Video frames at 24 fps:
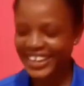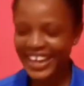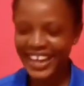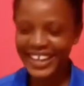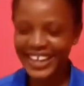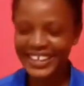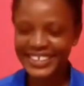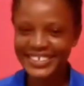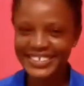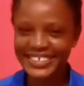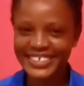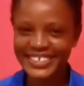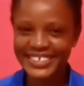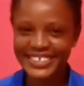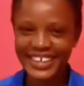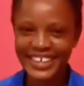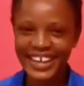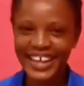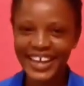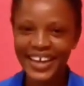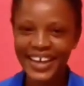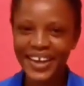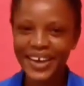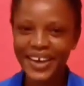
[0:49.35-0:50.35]
guys,
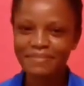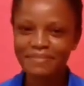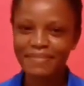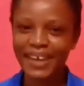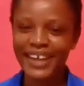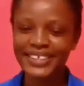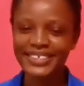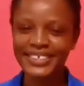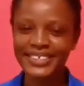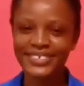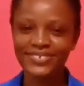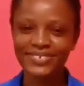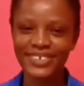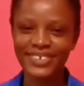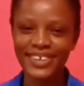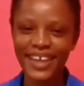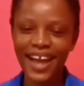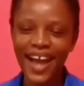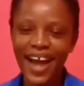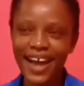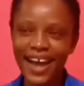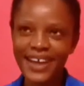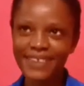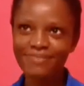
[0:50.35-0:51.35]
Matt is doing
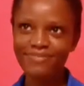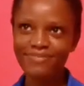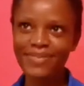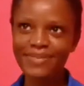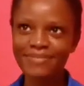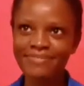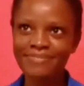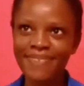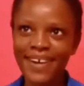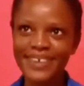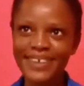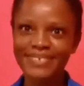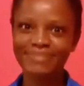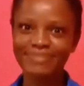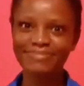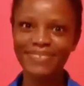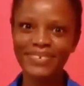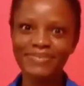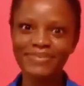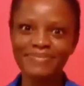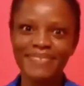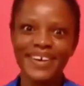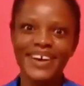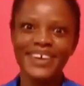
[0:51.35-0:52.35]
boom,
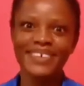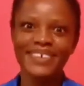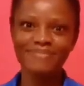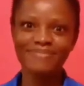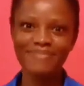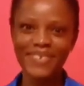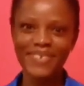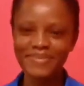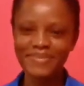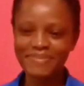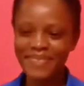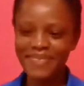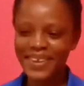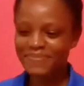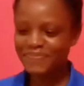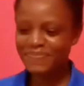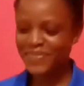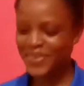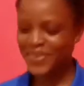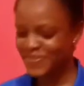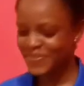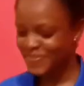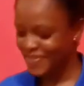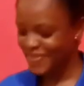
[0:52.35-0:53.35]
boom, boom,
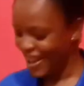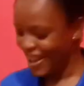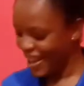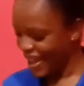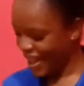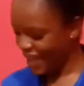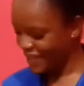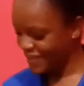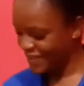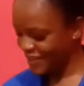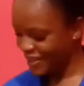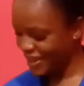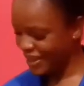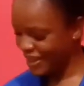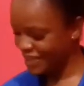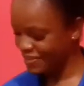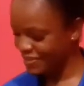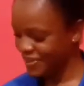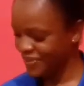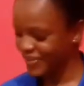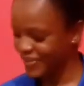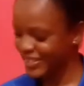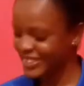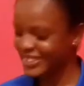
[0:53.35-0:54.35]
boom. I'm going to
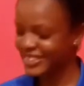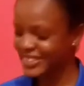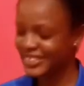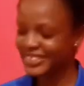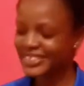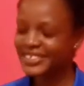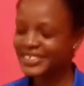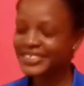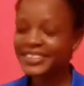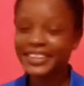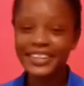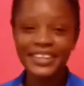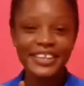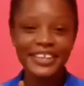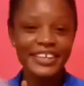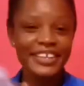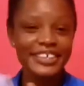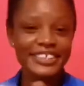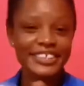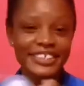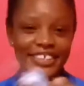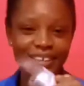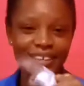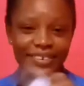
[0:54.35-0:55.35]
move the
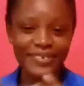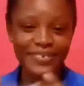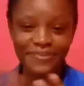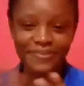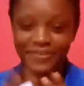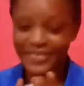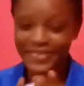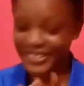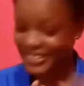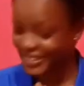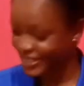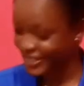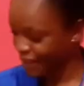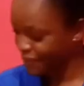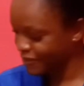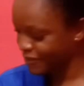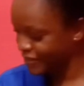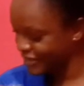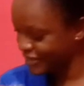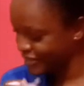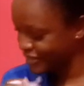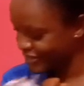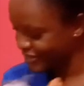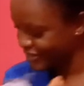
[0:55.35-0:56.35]
cellophane and
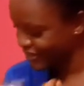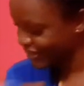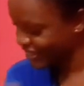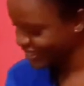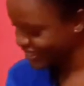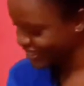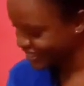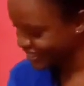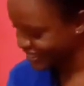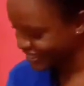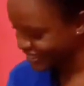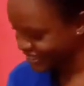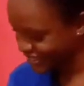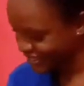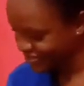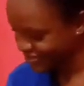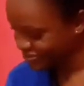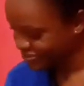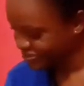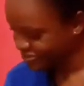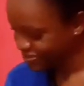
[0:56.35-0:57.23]
what do you call this thing?